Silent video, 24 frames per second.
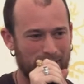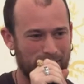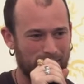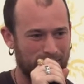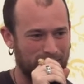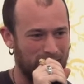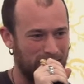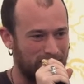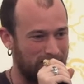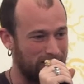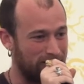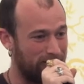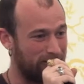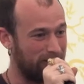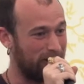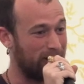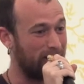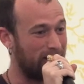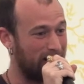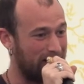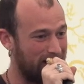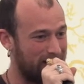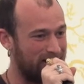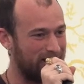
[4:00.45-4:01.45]
you start to
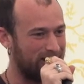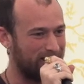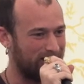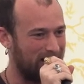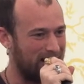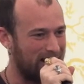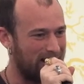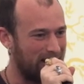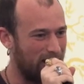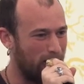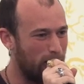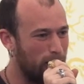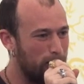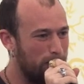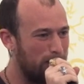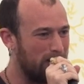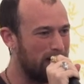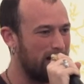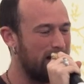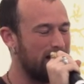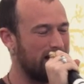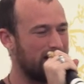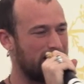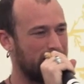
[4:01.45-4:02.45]
flourish, right?
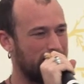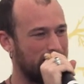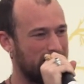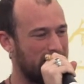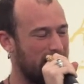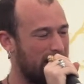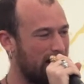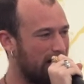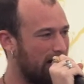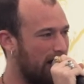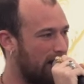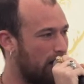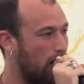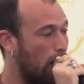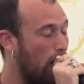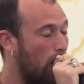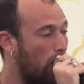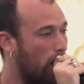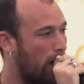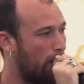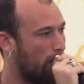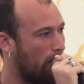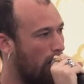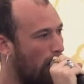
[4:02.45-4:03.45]
Openness of saying like,
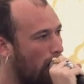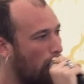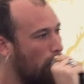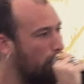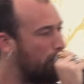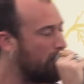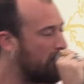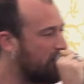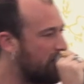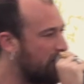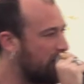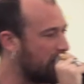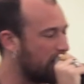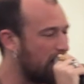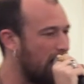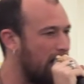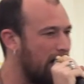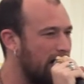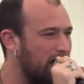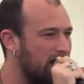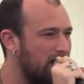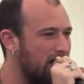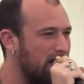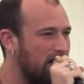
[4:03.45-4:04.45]
oh, I'm open to your
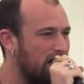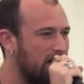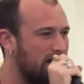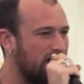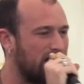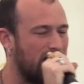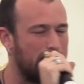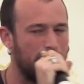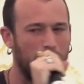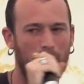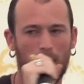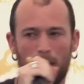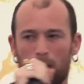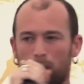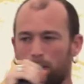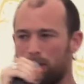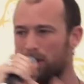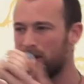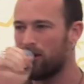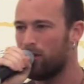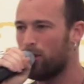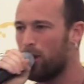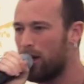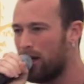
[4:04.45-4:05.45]
ideas. I'm
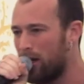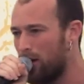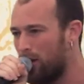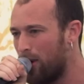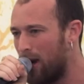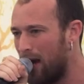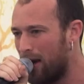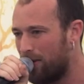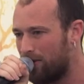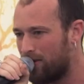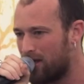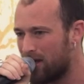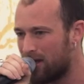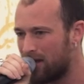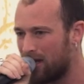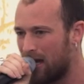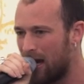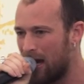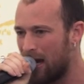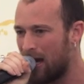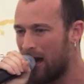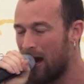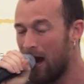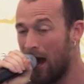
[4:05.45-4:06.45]
open to what you have to
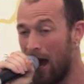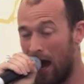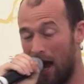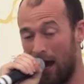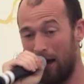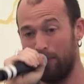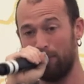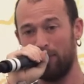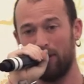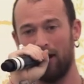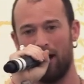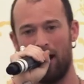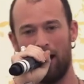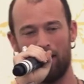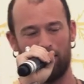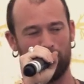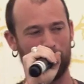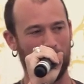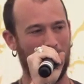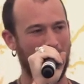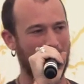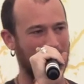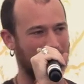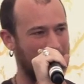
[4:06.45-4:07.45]
say. I'm not
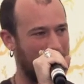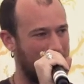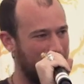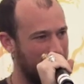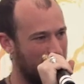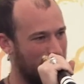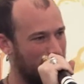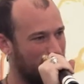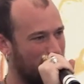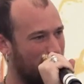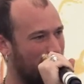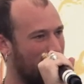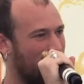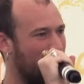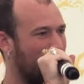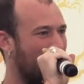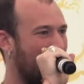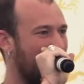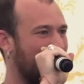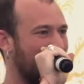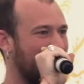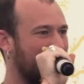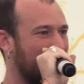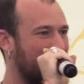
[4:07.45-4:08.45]
right. I don't know
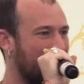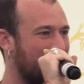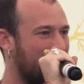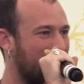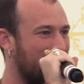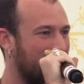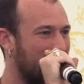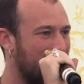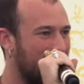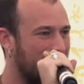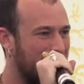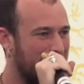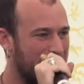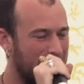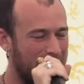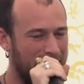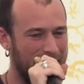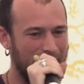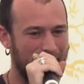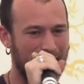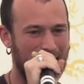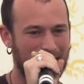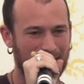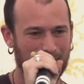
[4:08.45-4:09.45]
everything.
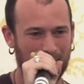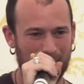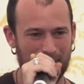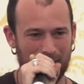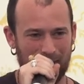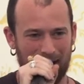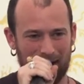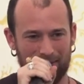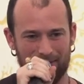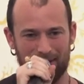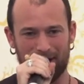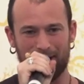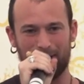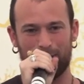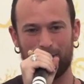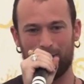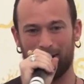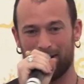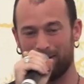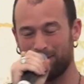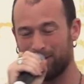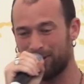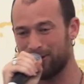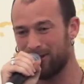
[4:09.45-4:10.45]
That's when you have an
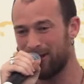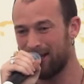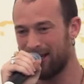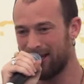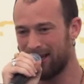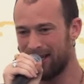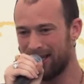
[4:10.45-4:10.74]
incredible